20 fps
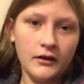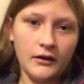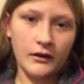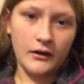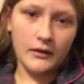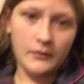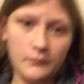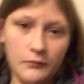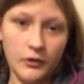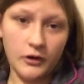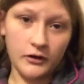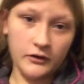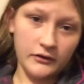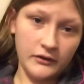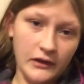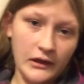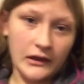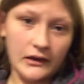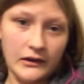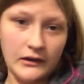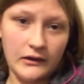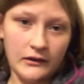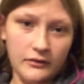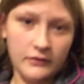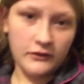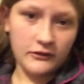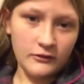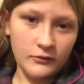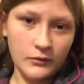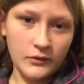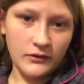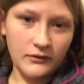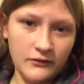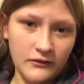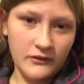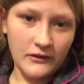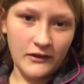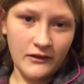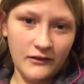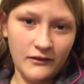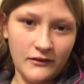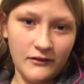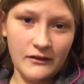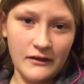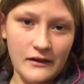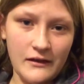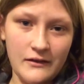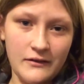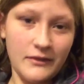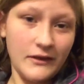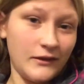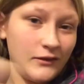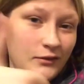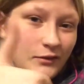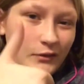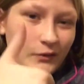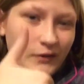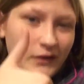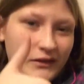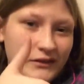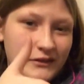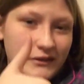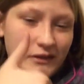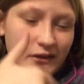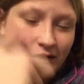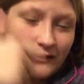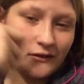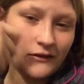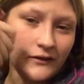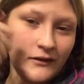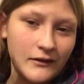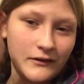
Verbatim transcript: I'm currently editing this one still. Thanks for watching.